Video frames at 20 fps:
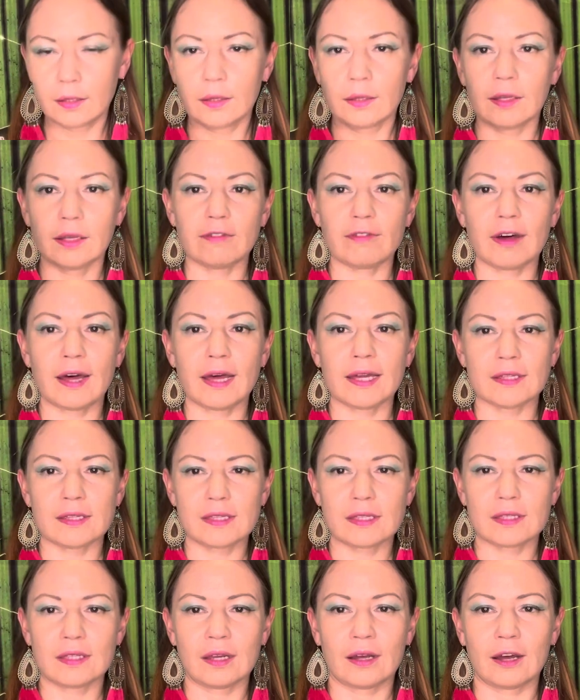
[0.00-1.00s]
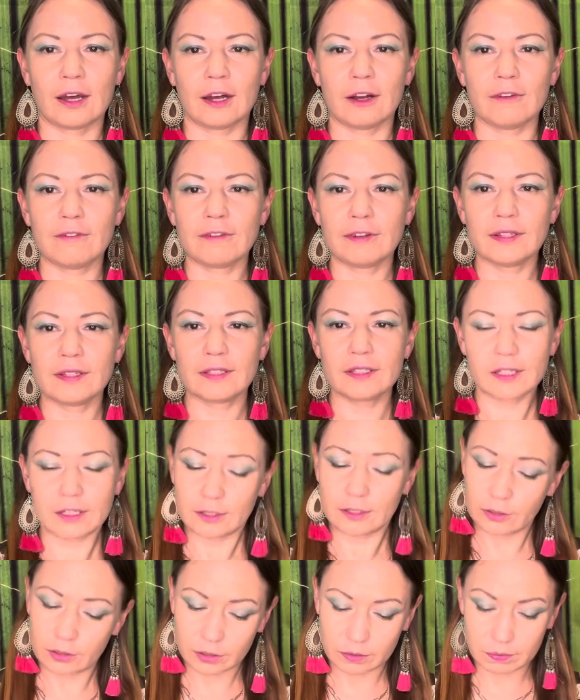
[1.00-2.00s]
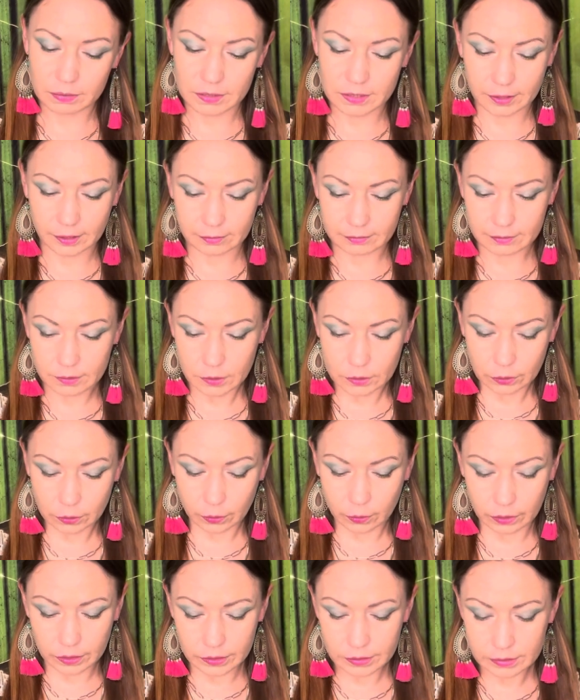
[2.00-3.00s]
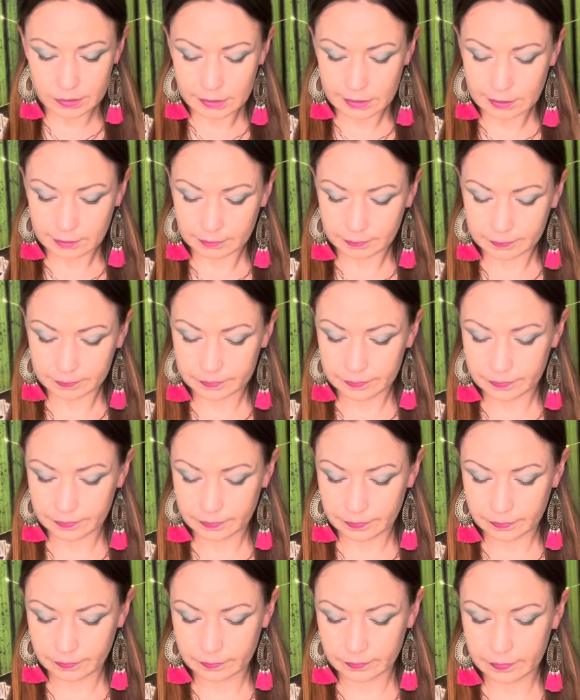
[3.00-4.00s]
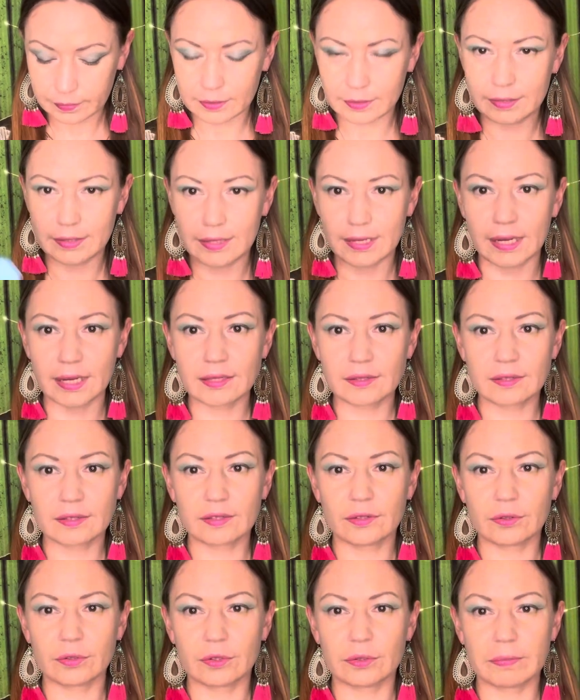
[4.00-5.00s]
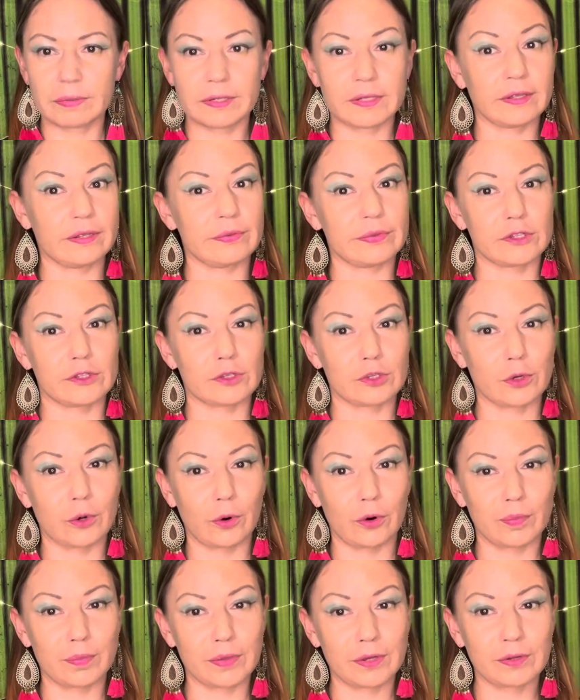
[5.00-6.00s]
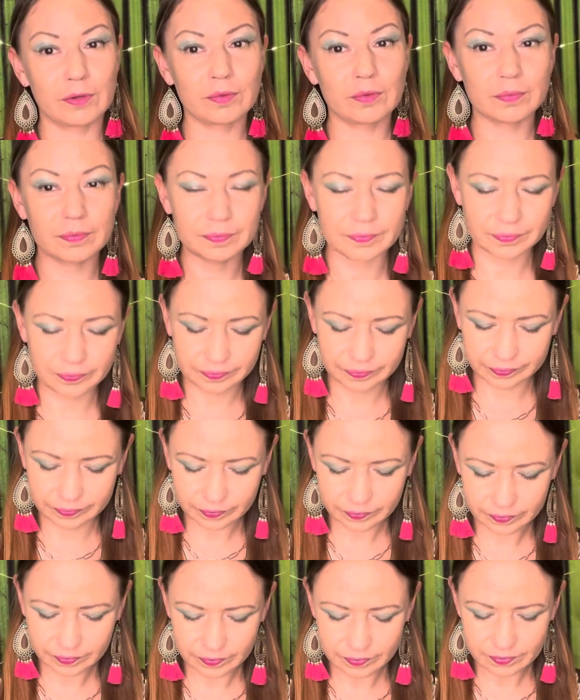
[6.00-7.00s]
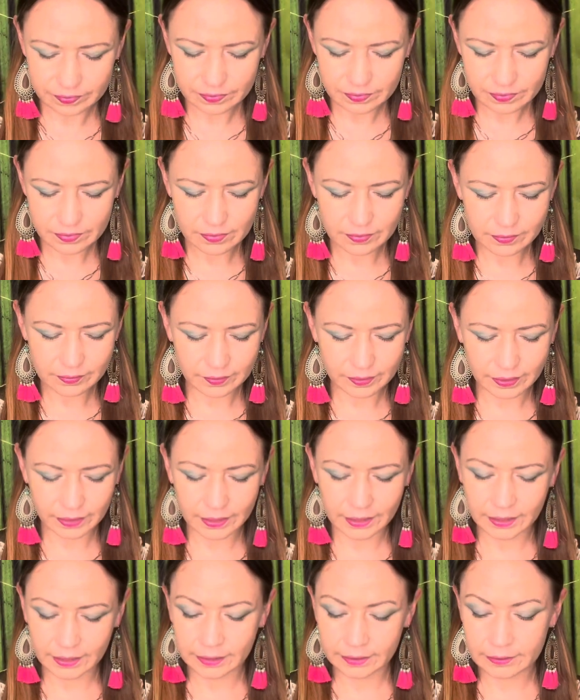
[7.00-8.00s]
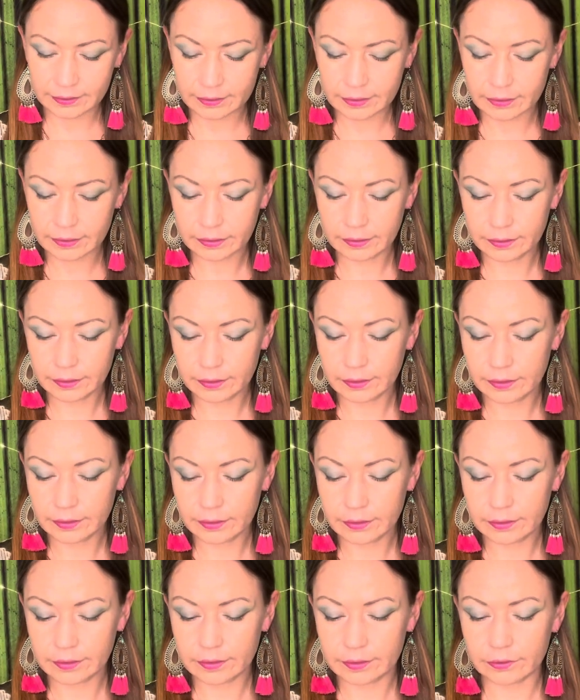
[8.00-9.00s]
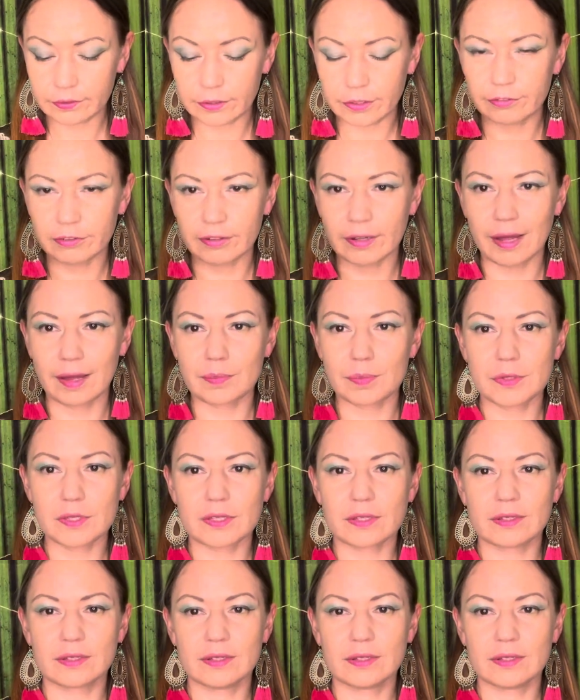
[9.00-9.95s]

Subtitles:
Advice, the Hierophant. You could be dealing with a Taurus. Death. Could be dealing with a Scorpio. And Three of Cups.